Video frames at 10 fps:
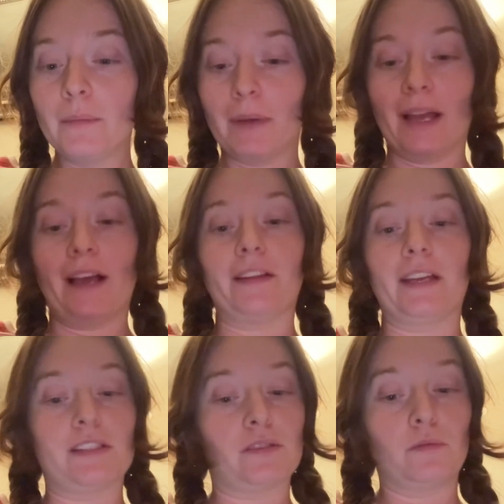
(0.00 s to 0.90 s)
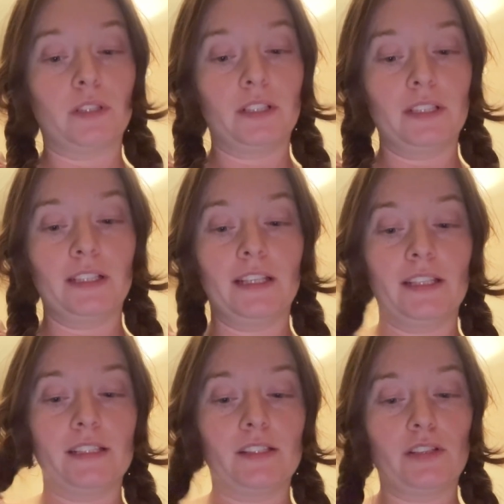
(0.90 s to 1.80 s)
by Allie Hazelwood, and
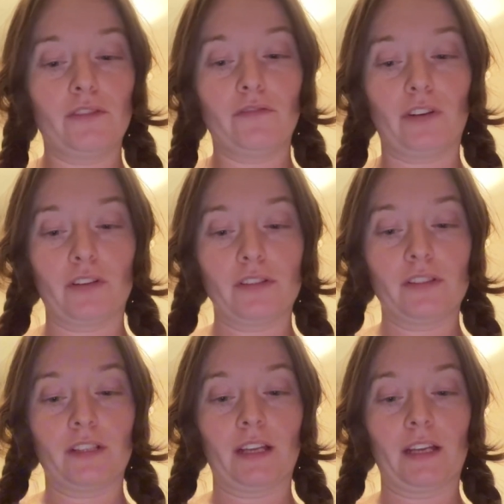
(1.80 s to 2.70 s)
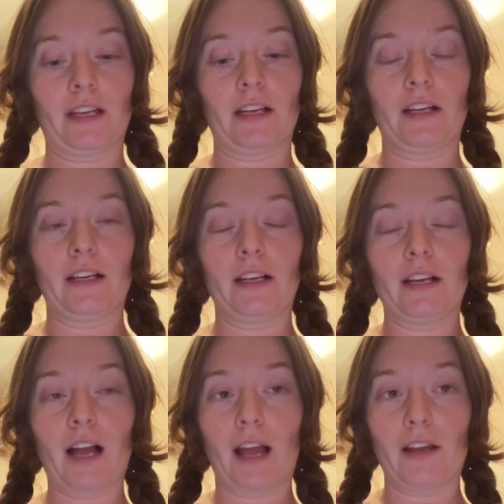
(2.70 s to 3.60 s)
this is her first like
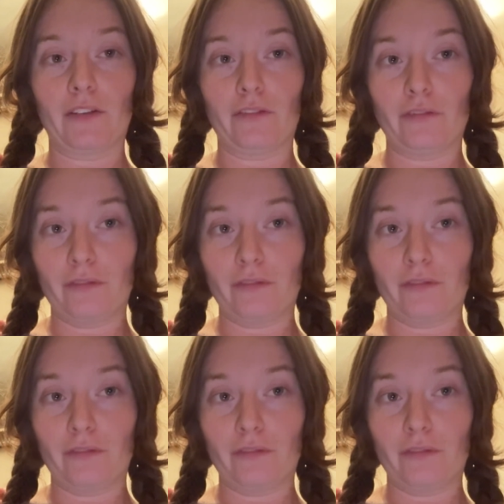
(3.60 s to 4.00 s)
kind of